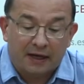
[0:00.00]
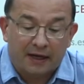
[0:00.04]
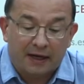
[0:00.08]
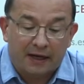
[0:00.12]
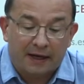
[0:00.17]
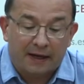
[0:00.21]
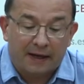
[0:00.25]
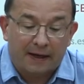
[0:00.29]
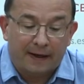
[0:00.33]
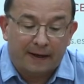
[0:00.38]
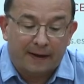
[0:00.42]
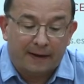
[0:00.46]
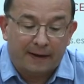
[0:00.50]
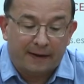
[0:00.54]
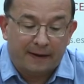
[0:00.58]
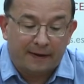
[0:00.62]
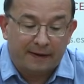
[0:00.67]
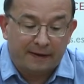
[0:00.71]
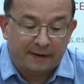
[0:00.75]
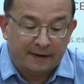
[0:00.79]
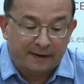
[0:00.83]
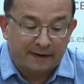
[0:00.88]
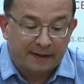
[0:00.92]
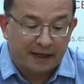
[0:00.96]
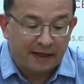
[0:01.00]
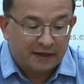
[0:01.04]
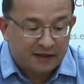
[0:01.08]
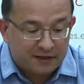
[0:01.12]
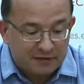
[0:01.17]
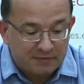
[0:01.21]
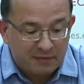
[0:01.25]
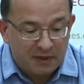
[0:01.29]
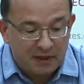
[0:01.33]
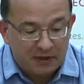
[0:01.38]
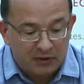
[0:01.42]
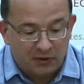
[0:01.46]
There
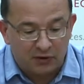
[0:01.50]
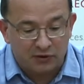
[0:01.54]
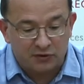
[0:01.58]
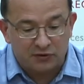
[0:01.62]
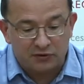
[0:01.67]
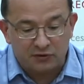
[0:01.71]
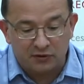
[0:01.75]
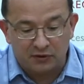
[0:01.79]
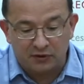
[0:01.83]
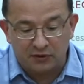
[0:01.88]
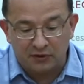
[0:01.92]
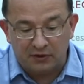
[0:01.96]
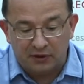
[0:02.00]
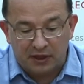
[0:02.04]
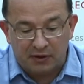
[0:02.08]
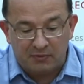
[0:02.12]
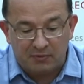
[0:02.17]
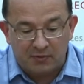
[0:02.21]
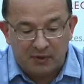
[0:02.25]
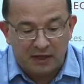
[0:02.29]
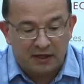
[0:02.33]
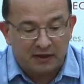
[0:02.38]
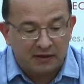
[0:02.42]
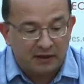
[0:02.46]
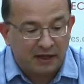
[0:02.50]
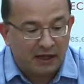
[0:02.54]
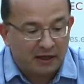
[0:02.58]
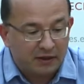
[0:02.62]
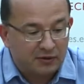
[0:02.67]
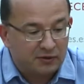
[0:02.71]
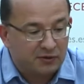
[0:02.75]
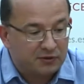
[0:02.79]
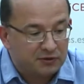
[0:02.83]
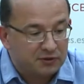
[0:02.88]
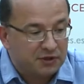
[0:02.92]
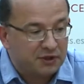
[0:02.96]
has been also a big
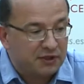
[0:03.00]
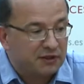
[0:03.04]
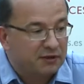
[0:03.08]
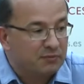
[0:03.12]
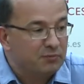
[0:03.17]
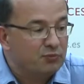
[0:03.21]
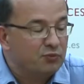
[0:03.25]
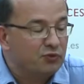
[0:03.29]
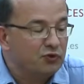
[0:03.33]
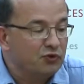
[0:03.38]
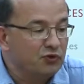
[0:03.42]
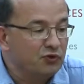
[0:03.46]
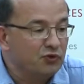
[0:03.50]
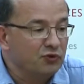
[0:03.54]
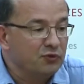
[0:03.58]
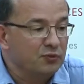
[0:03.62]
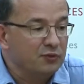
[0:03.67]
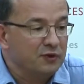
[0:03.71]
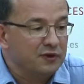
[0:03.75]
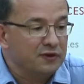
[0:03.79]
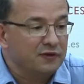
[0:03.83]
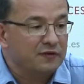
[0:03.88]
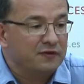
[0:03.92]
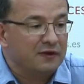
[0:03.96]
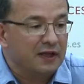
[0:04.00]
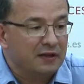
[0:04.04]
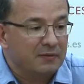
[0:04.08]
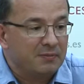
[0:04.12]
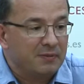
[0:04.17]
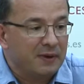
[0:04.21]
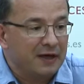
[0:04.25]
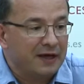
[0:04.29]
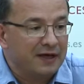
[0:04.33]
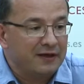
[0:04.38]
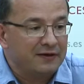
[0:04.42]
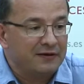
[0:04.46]
technological improvements that
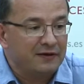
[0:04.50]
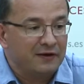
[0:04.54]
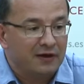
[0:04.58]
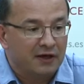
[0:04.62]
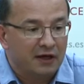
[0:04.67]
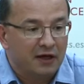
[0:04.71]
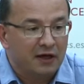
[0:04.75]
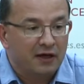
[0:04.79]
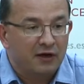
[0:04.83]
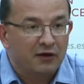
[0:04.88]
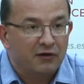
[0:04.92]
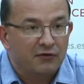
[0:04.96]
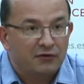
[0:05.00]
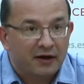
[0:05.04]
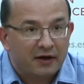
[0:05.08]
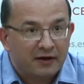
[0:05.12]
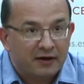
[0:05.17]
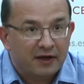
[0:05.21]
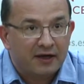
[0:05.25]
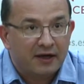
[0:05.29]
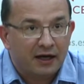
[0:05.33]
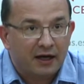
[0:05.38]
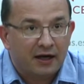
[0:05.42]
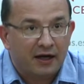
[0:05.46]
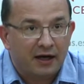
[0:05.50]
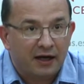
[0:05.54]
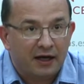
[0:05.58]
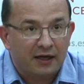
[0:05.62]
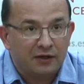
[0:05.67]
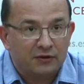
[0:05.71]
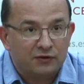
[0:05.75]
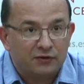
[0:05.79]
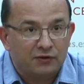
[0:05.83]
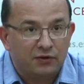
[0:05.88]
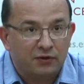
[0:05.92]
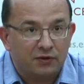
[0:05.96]
made running a
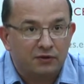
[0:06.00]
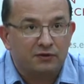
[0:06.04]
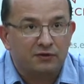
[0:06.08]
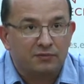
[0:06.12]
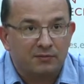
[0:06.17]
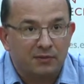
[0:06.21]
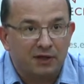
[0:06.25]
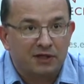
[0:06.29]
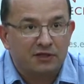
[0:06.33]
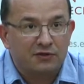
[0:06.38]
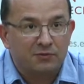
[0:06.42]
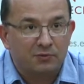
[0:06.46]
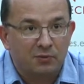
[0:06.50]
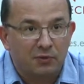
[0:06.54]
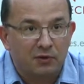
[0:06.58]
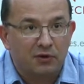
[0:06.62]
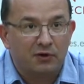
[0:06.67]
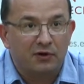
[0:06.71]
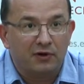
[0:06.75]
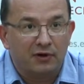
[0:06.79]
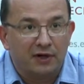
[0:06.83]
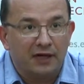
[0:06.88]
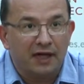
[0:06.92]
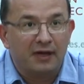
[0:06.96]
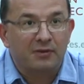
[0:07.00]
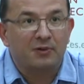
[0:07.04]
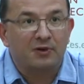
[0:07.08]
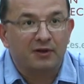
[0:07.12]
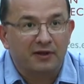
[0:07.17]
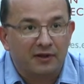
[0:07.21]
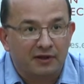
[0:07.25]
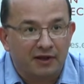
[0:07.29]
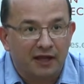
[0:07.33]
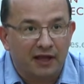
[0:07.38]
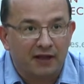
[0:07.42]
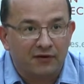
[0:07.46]
household much more labor
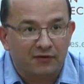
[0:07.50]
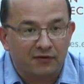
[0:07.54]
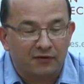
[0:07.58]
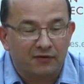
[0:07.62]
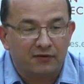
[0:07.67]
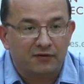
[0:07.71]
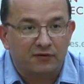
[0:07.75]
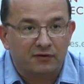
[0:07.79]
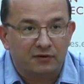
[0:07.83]
intensive.